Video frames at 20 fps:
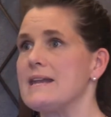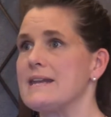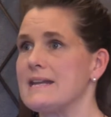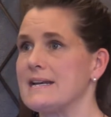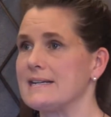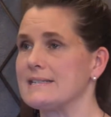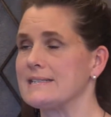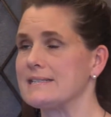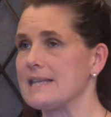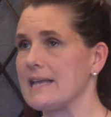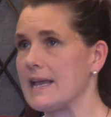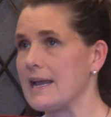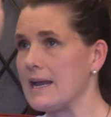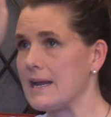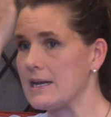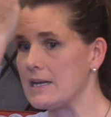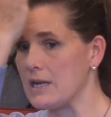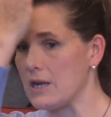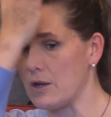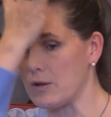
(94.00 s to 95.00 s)
Next thing
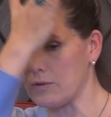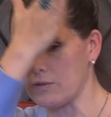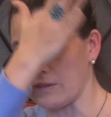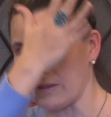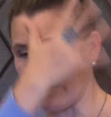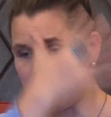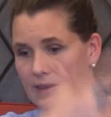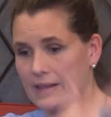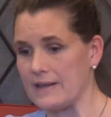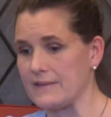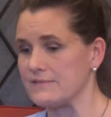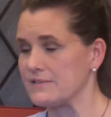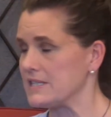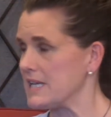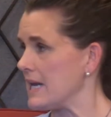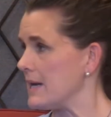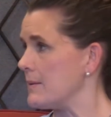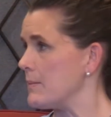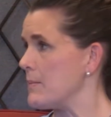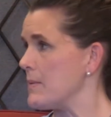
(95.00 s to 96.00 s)
I know, the left
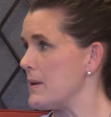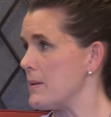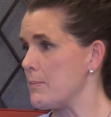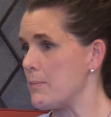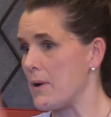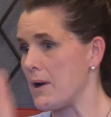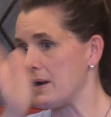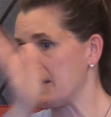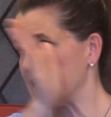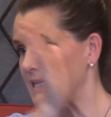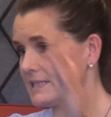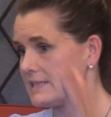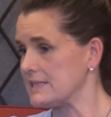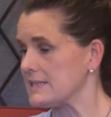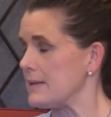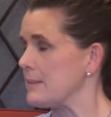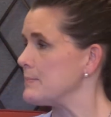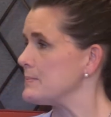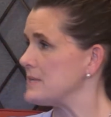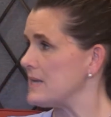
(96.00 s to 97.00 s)
side of my body
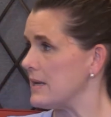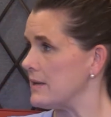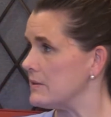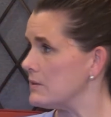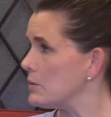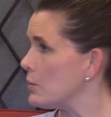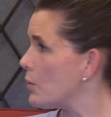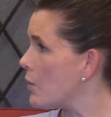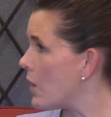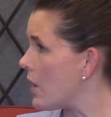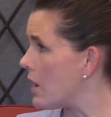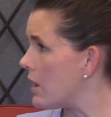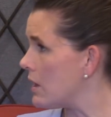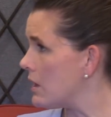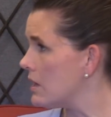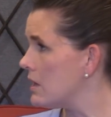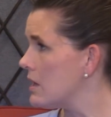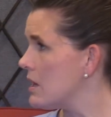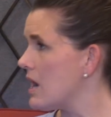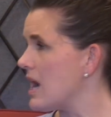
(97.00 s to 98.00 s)
slipped down the wall.